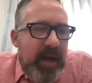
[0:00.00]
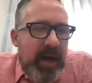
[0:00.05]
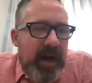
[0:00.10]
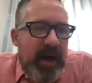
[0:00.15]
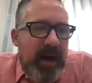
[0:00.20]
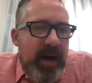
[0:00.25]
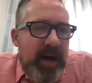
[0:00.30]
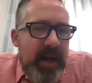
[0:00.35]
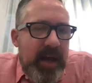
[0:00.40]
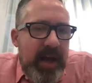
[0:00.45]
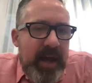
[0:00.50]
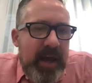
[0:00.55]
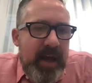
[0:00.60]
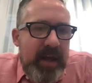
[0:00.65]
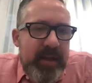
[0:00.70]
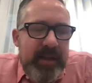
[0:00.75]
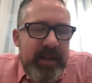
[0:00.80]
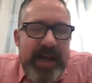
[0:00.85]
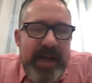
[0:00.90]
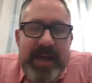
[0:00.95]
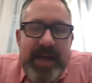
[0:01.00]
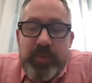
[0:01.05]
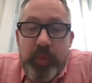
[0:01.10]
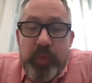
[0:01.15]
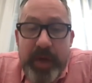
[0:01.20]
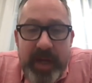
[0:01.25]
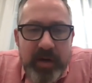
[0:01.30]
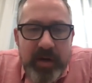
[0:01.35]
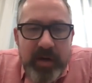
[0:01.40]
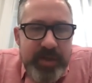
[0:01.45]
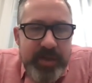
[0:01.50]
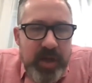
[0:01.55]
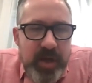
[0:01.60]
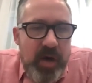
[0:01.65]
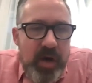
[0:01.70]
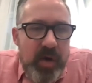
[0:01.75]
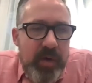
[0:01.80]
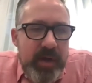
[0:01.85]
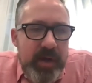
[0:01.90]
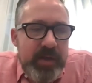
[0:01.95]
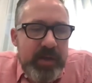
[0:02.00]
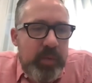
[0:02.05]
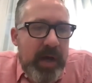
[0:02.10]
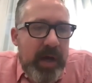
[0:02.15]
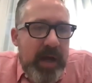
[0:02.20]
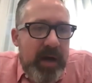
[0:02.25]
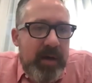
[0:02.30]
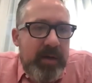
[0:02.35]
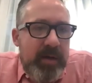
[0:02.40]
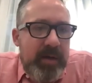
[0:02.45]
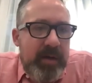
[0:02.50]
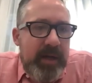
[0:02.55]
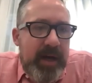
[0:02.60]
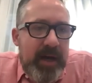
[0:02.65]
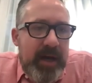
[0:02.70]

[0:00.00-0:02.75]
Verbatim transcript: uh, and the last week or so as well.